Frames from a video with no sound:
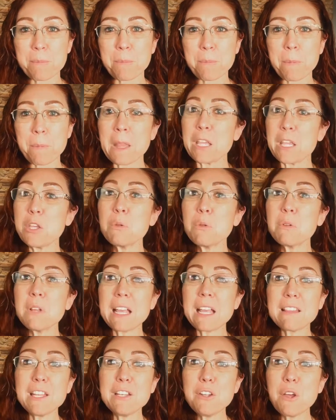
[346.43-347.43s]
You
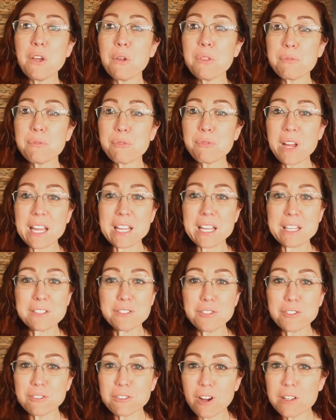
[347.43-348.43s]
likely know the phrase
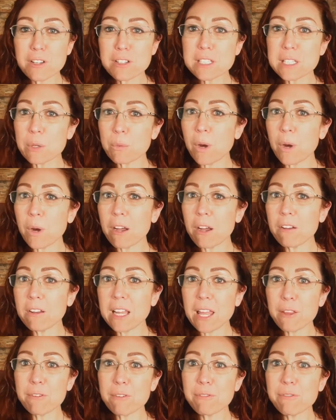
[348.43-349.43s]
neurons that wire
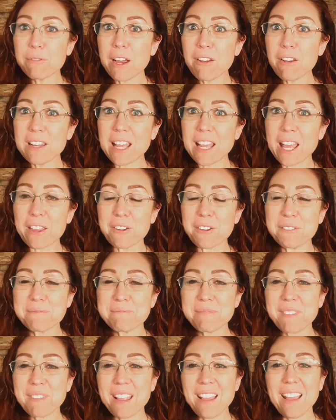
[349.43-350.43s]
together fire together.
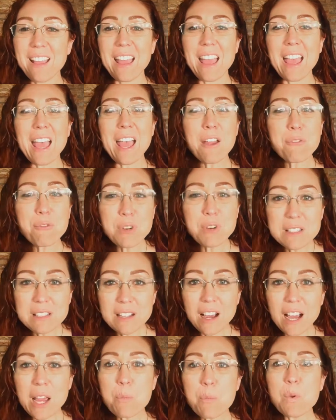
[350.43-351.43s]
Every
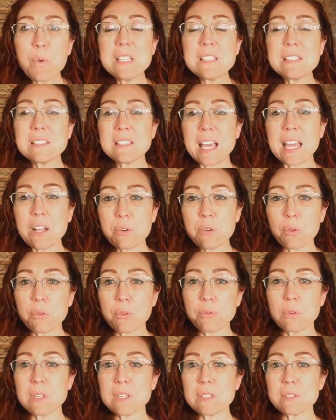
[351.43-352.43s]
time we cycle
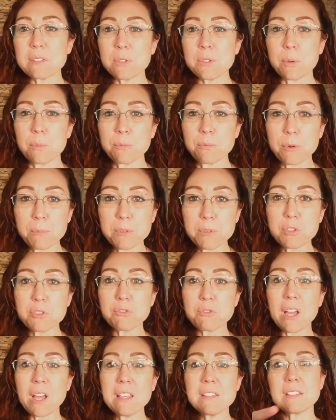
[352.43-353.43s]
through this loop from
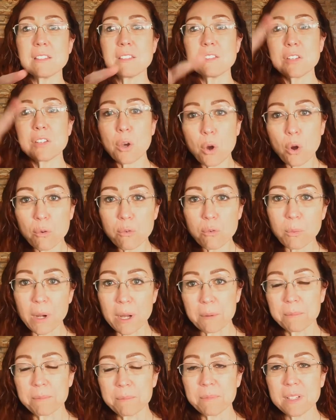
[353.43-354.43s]
stress to
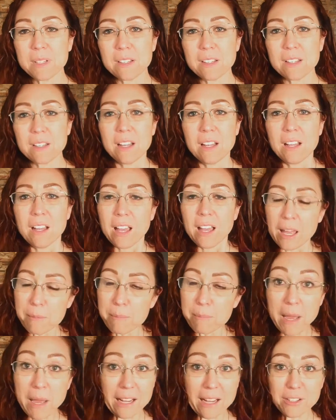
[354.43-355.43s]
overwhelm and
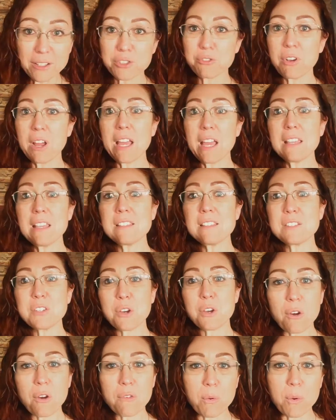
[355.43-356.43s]
back, stress to
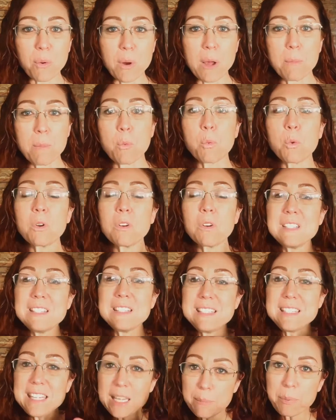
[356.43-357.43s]
overwhelm, we're
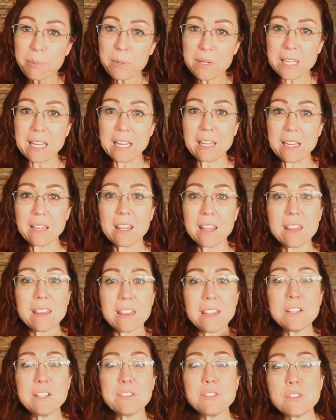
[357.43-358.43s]
deepening
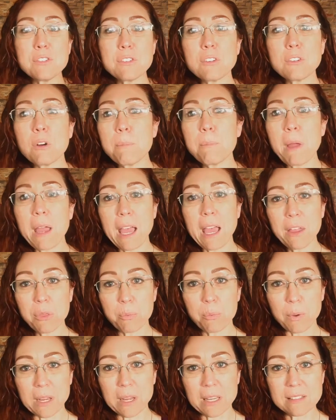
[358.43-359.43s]
these neural
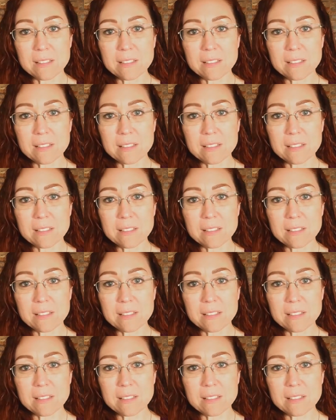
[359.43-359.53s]
pathways